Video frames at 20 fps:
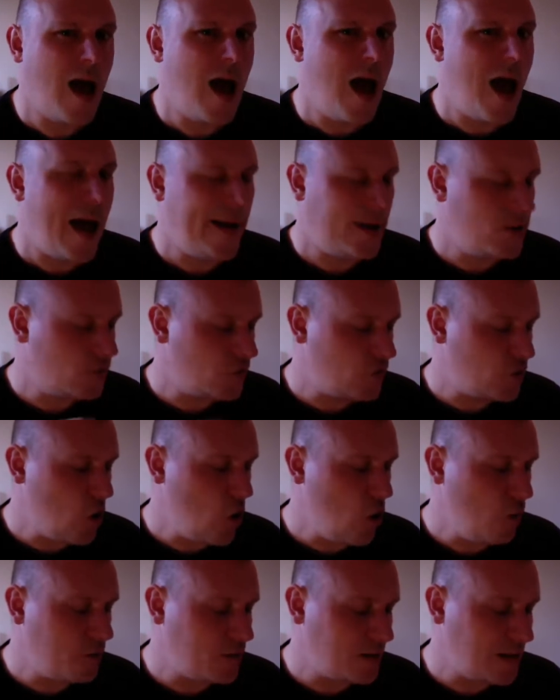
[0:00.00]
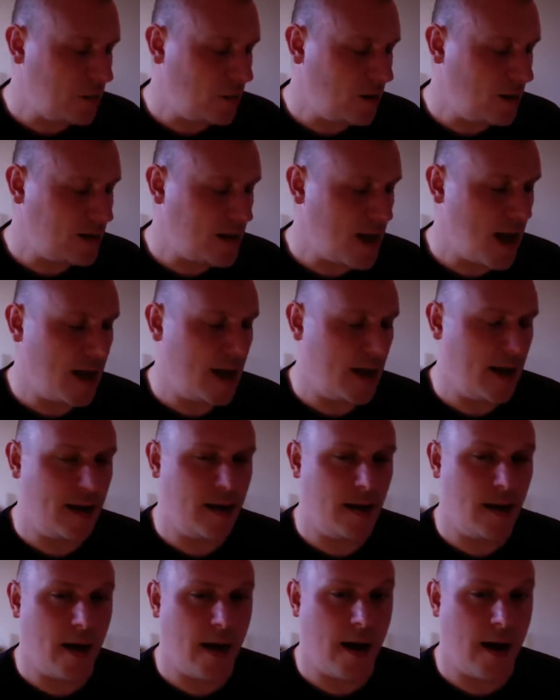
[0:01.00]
I can sort of see what you're saying.